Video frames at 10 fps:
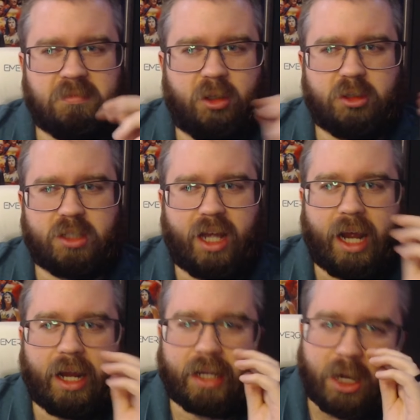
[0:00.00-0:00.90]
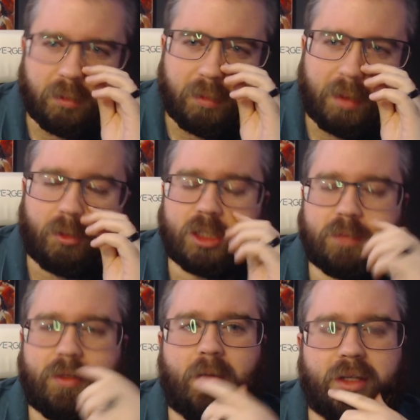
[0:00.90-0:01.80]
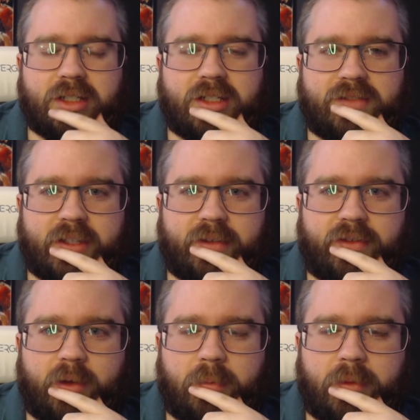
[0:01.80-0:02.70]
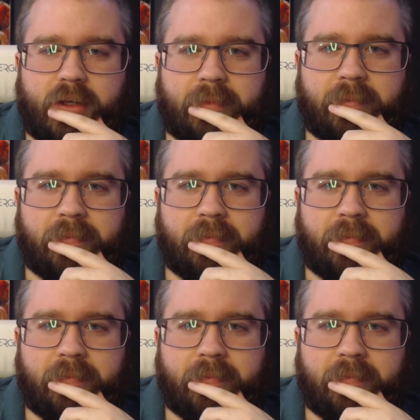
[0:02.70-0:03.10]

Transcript: a little, I can't remember. It's been a bit since I've seen the film, but